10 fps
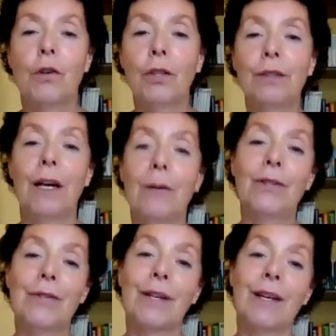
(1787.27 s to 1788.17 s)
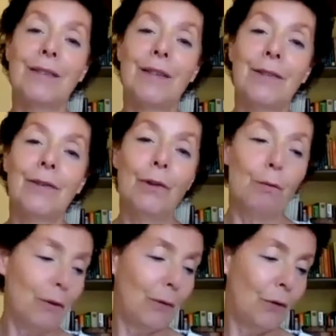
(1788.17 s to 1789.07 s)
sword, and I've discussed this, you know,
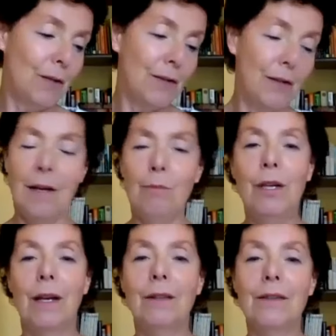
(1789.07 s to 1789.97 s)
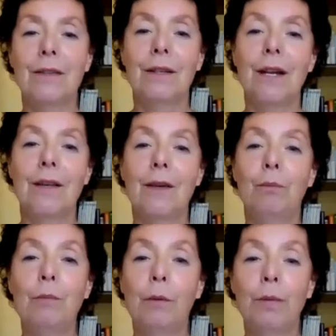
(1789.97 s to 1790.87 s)
with friends at MD Anderson and other
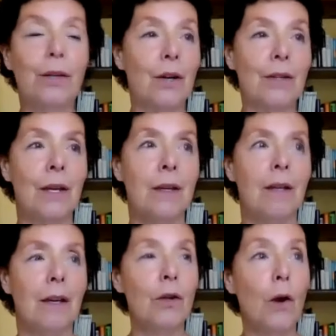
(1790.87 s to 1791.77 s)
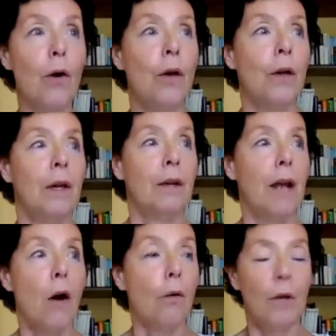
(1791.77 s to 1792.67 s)
people because, you know,
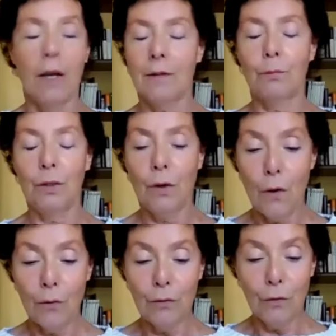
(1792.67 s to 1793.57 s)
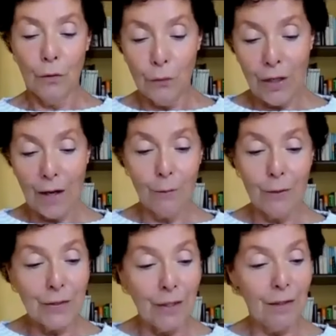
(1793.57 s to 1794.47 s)
now as we know, you know, you and I we
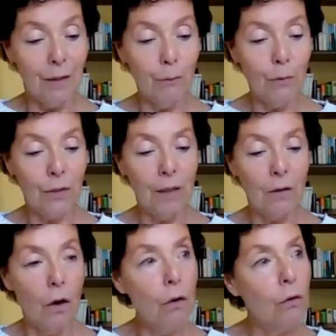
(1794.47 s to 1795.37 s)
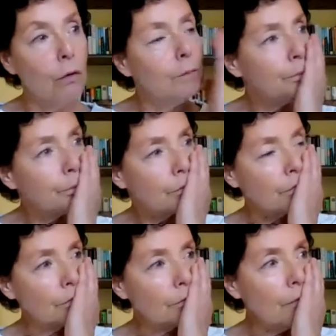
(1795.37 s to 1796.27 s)
sit here and we think, oh,
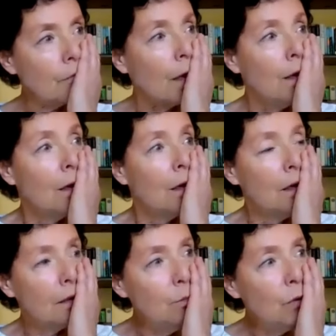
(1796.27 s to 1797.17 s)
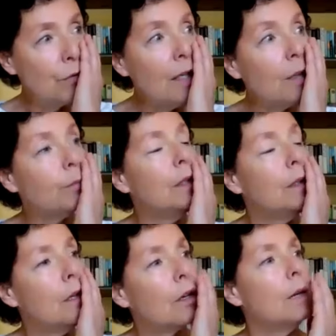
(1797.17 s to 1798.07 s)
uh, chemotherapy.
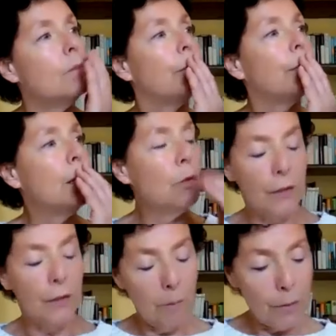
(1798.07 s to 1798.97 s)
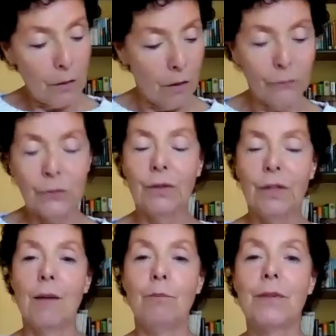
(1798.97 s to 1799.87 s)
Okay, chemotherapy
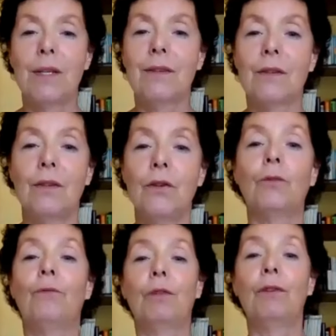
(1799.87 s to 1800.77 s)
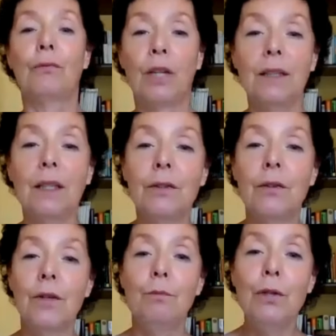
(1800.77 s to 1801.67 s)
oftentimes is not very friendly
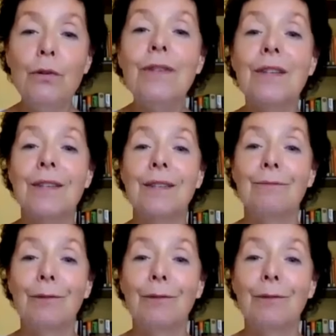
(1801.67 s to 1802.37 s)
to the immune system,